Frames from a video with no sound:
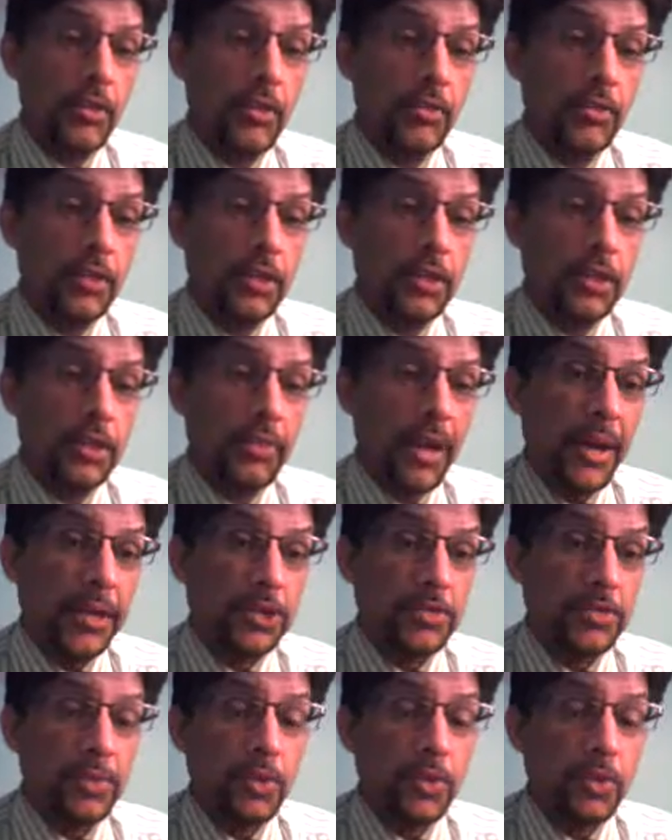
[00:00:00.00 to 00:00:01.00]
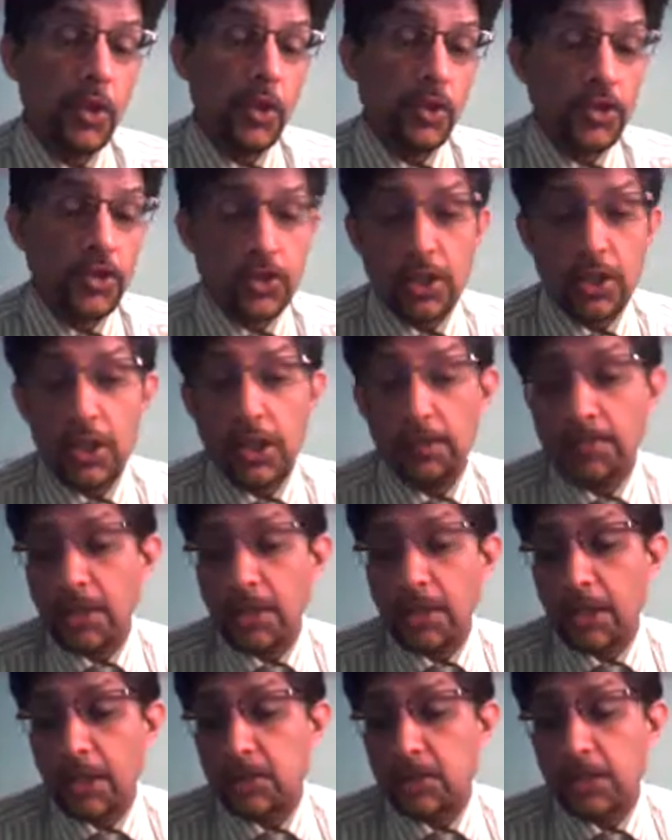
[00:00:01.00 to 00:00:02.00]
in the match between Australia and
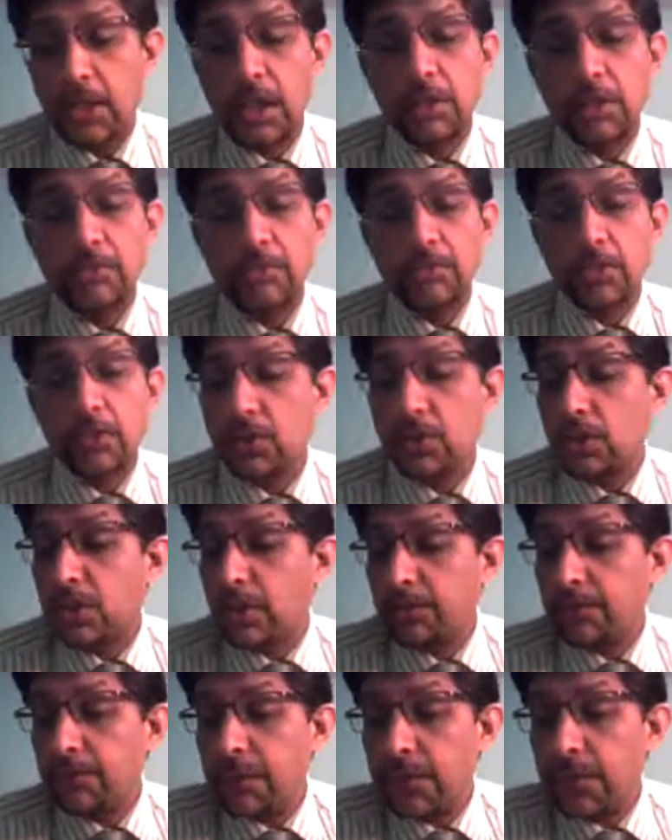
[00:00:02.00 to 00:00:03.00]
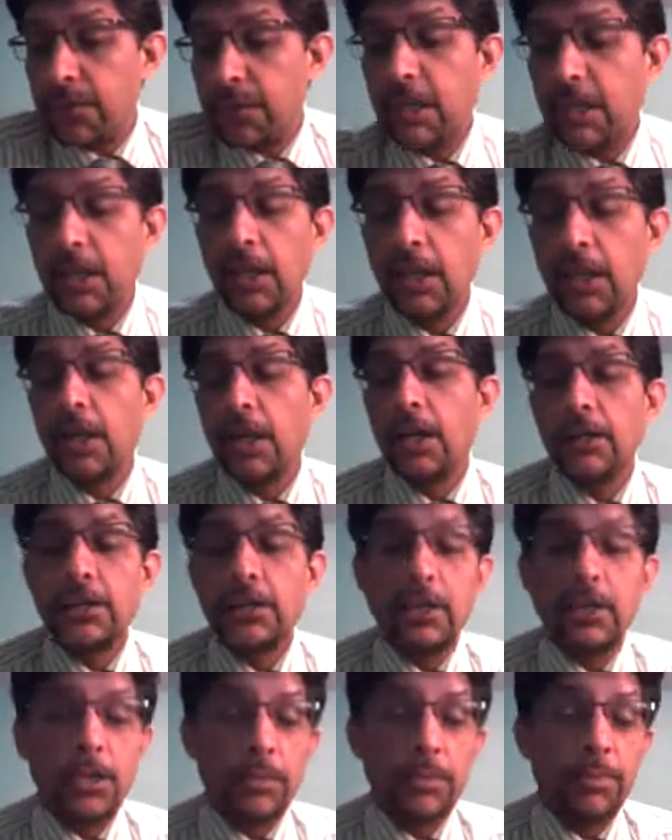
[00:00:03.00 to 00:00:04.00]
Pakistan, which will definitely
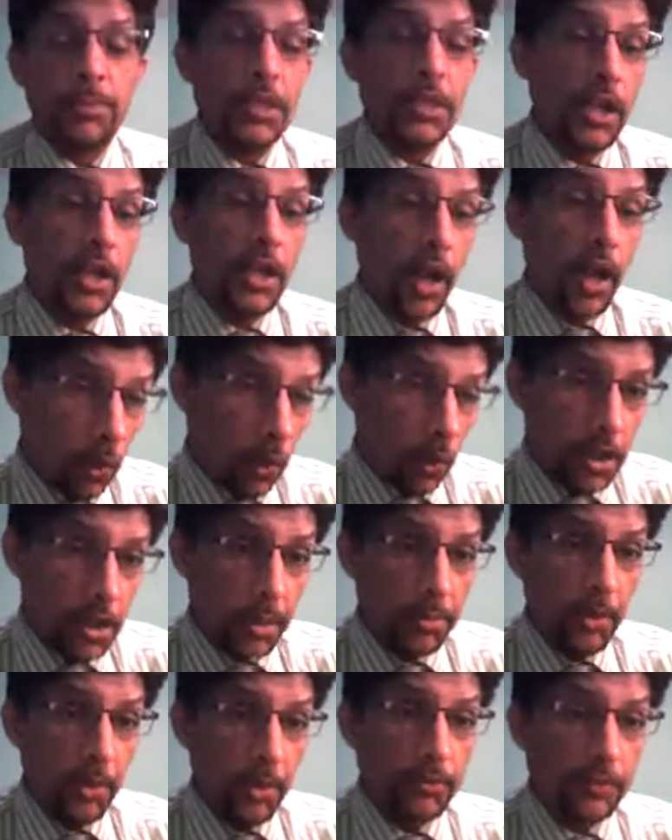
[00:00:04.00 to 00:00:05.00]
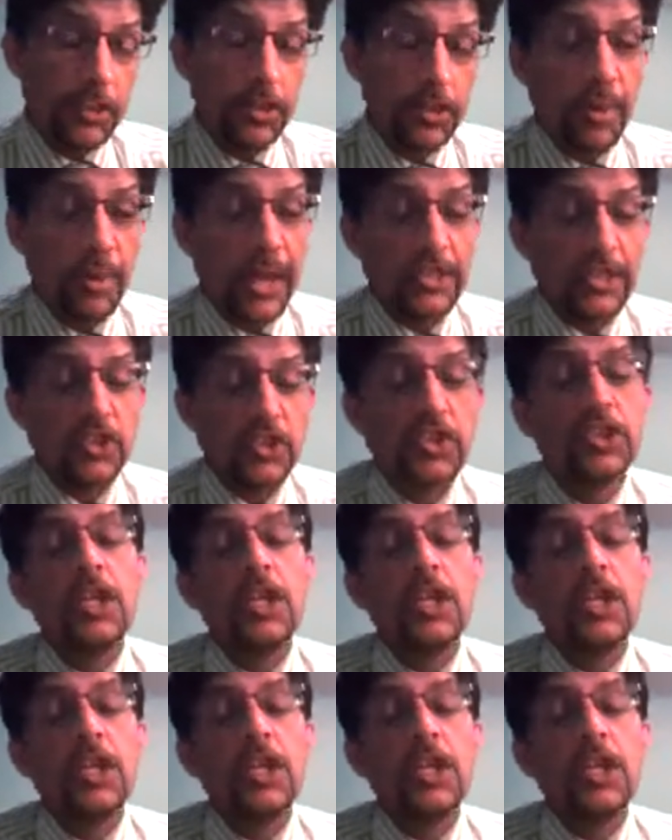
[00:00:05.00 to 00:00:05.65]
determine the outcome of this match,